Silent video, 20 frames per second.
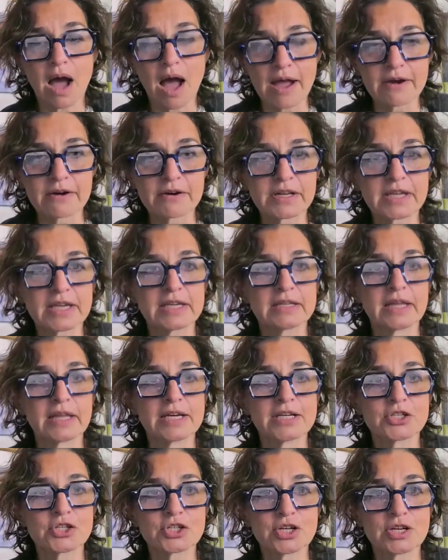iron
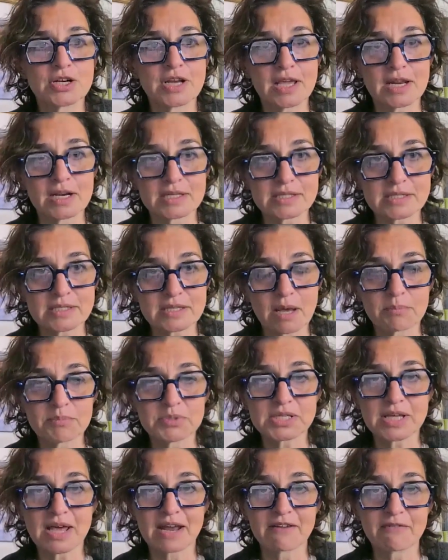chelation in a
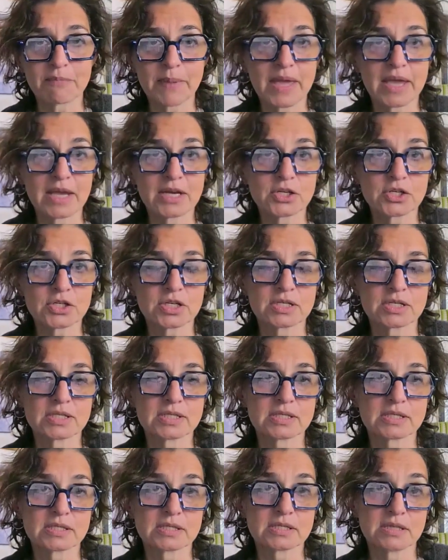subset of
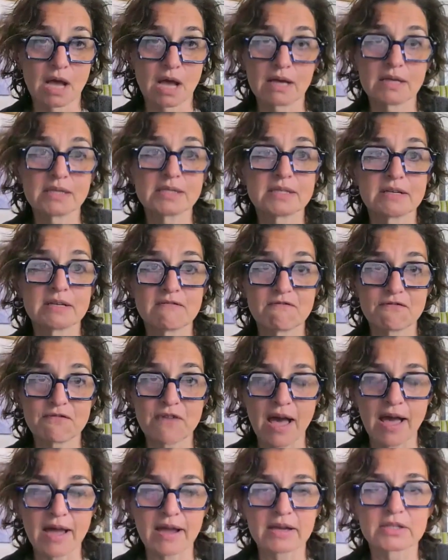patients does, in
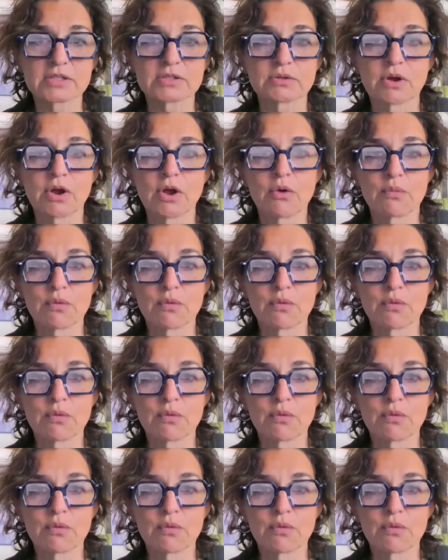fact,